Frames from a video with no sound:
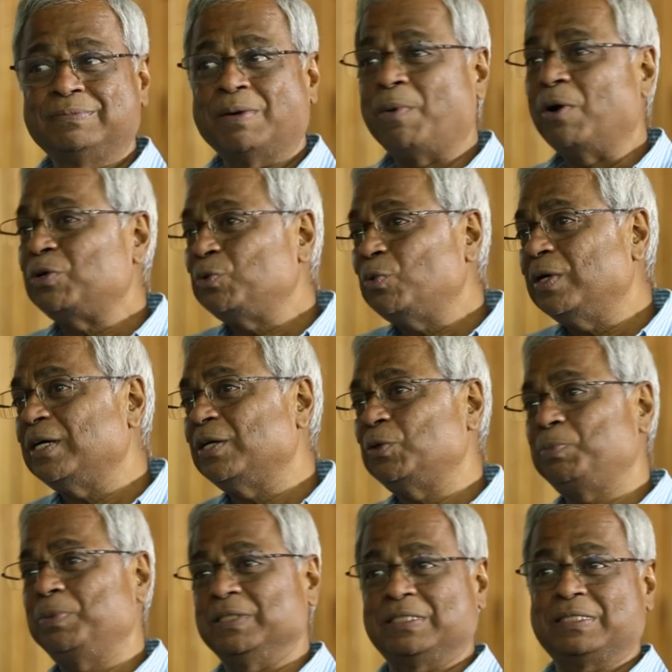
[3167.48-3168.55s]
about 200
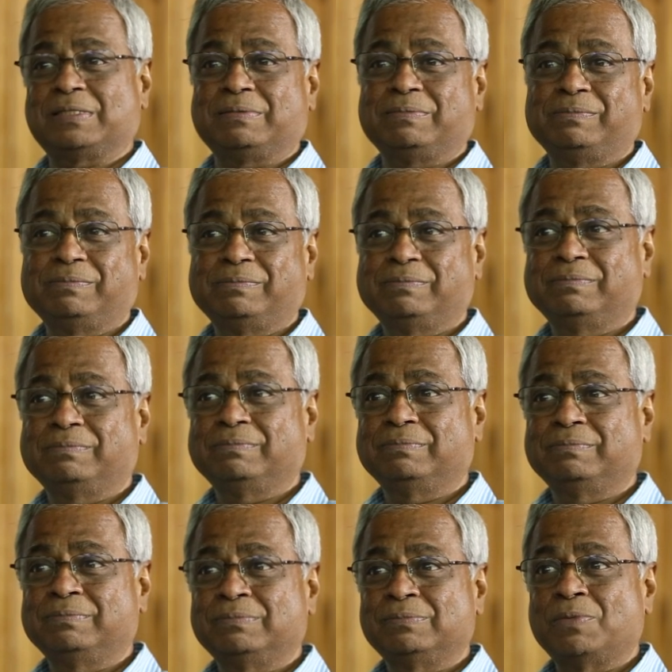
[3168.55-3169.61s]
rupees.
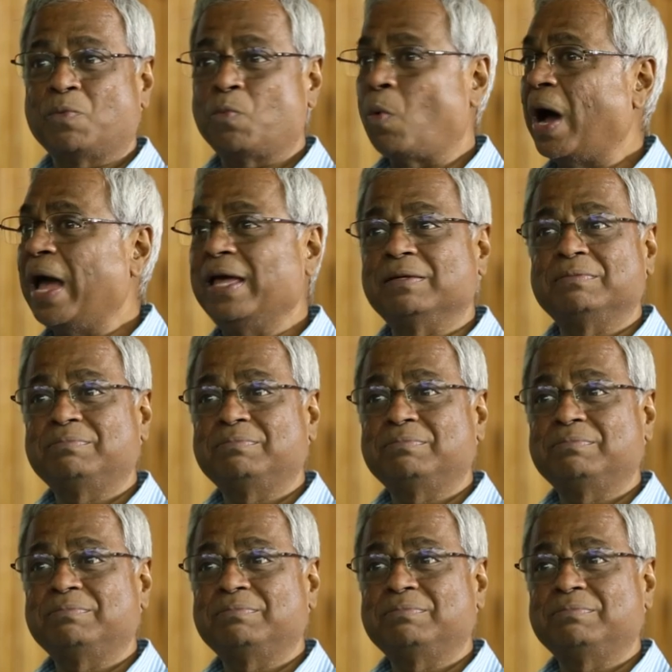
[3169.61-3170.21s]
Why?